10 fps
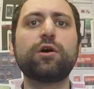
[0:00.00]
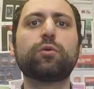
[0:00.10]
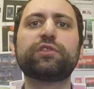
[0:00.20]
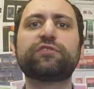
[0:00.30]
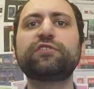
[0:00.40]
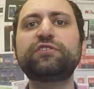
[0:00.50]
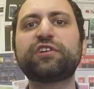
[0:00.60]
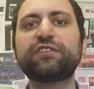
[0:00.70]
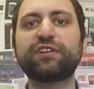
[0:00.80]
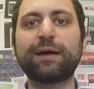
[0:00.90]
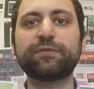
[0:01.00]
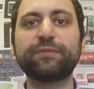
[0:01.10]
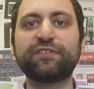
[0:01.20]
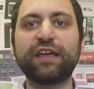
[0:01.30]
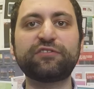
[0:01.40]
Where the search engine
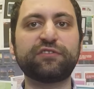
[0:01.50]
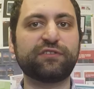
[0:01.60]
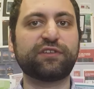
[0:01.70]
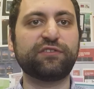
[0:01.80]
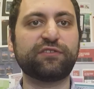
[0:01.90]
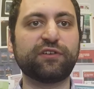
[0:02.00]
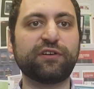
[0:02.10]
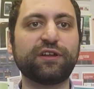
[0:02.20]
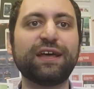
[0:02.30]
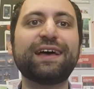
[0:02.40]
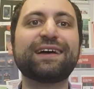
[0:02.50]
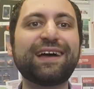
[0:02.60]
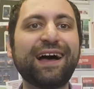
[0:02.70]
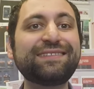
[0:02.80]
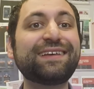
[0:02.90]
optimization is concerned,
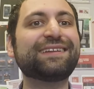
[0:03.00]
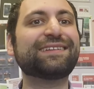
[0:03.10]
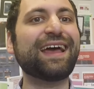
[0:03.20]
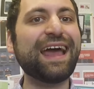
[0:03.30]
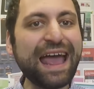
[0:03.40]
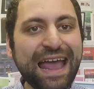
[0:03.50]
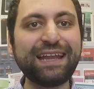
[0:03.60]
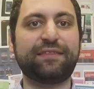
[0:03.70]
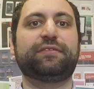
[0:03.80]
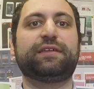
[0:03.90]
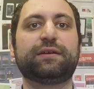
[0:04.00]
content is anything